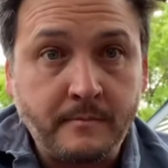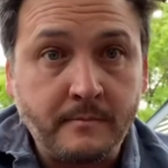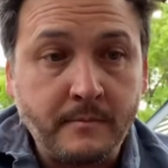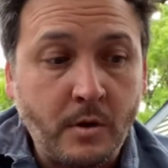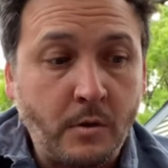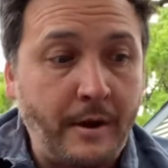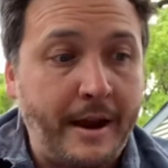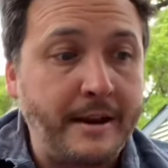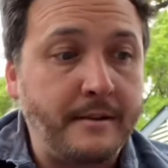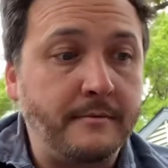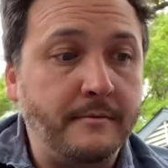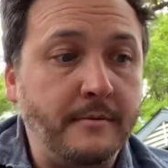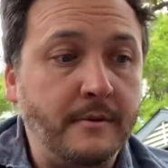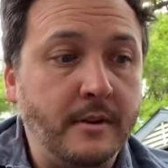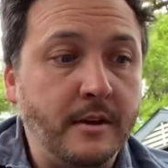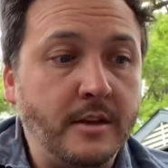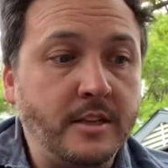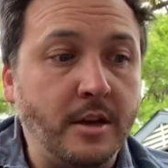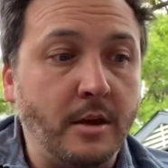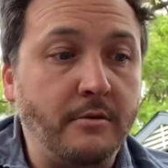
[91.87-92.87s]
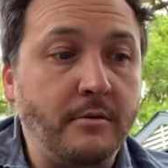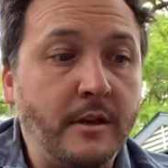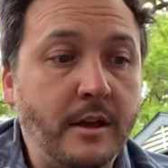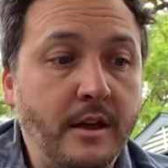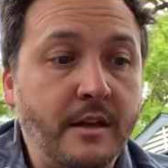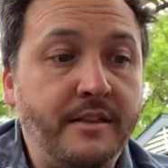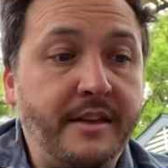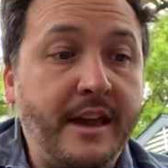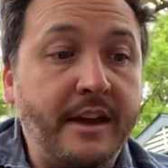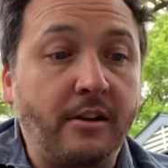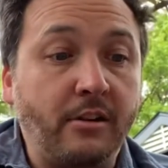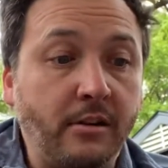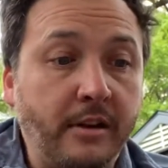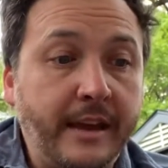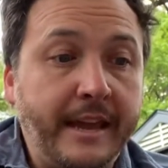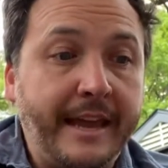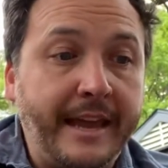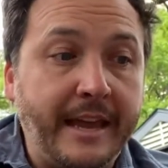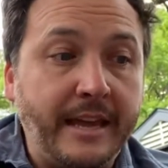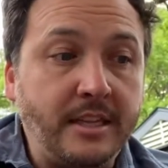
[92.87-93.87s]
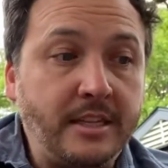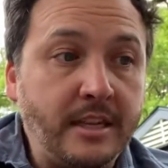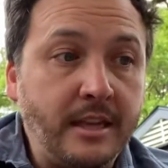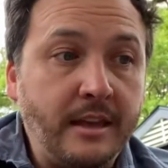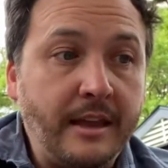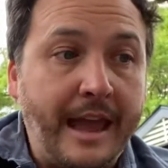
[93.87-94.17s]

right? So theater is,